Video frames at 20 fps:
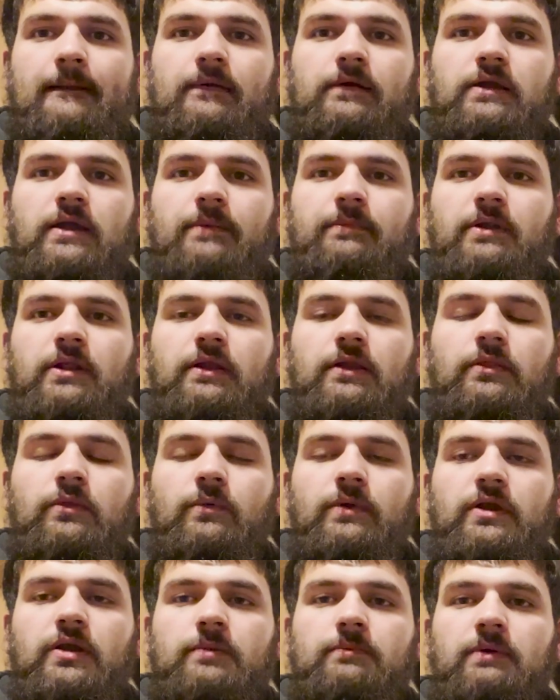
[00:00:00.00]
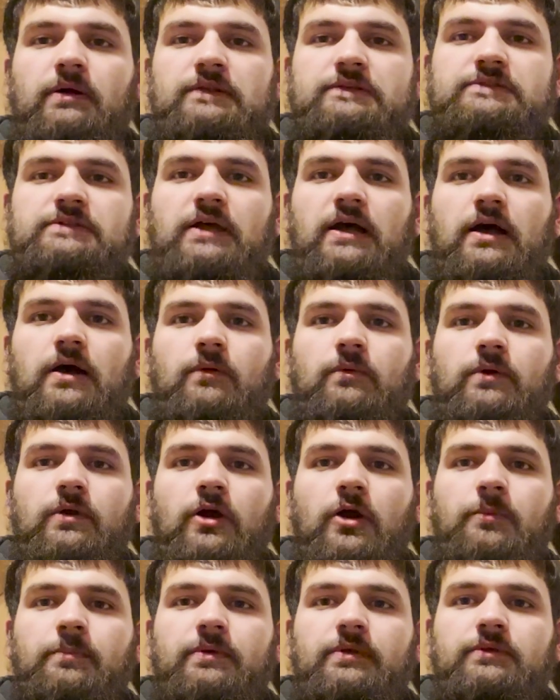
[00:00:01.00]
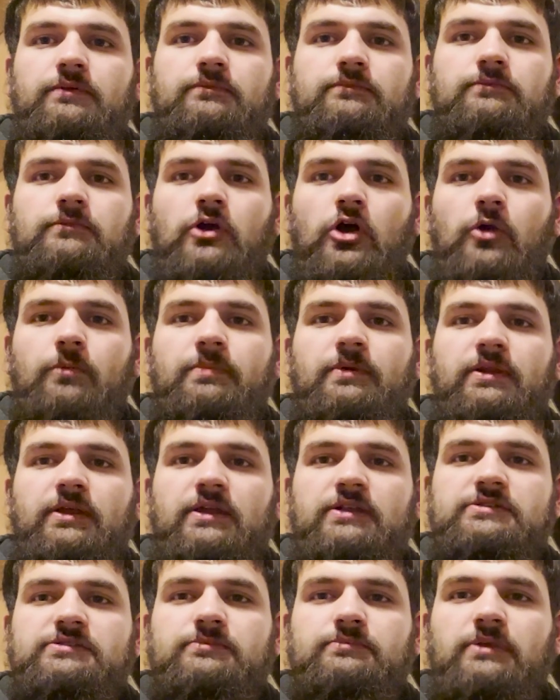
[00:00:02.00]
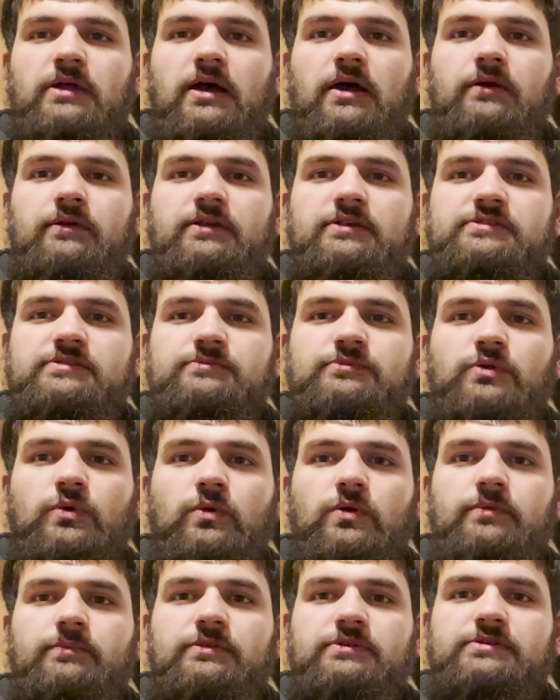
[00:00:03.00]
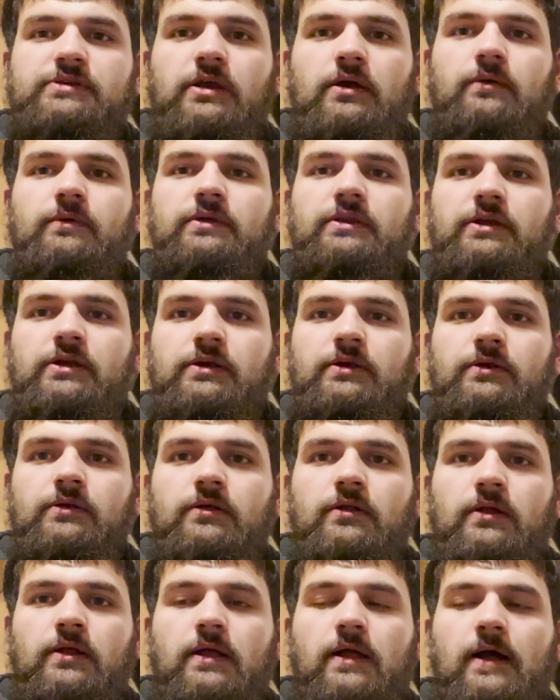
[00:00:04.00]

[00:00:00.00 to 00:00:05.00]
Coming into the winter months now, we're hoping to get some down, get some tournaments going here.